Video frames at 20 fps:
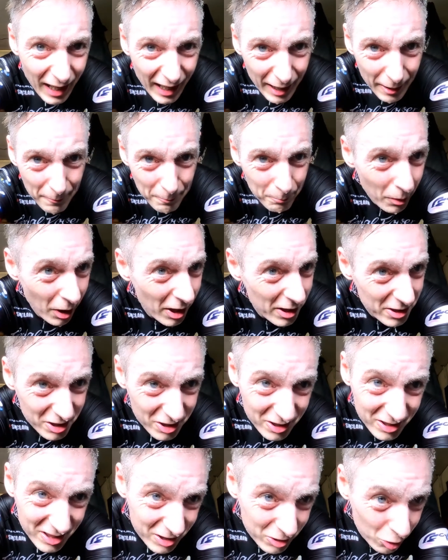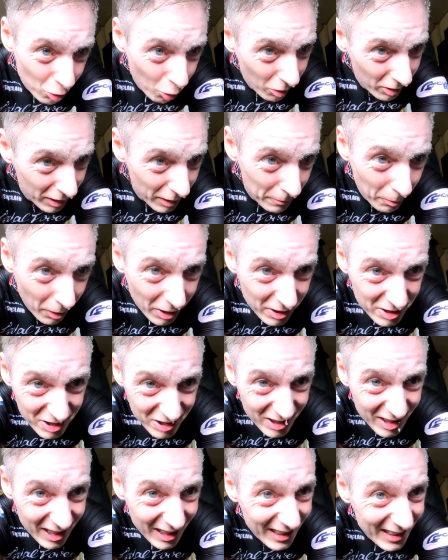I am burst. Totally burst.